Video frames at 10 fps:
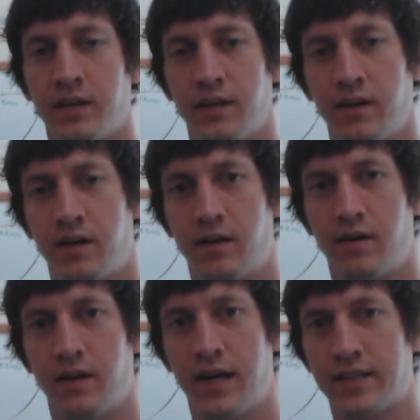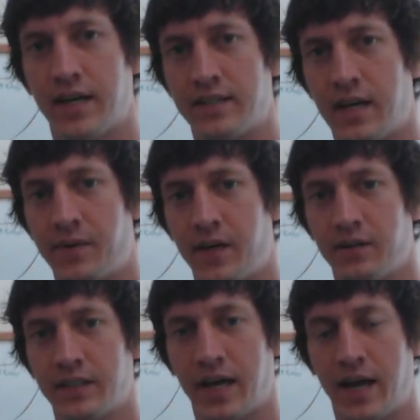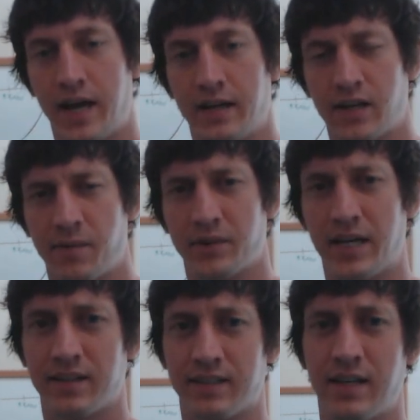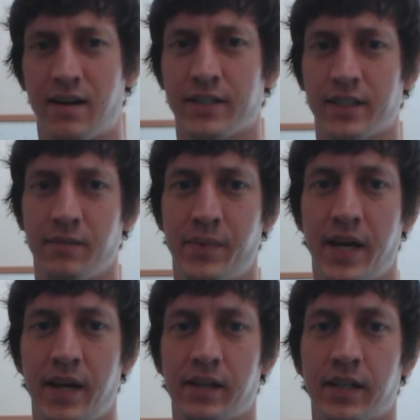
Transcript: At that time I only had a couple $1,000s in the bank.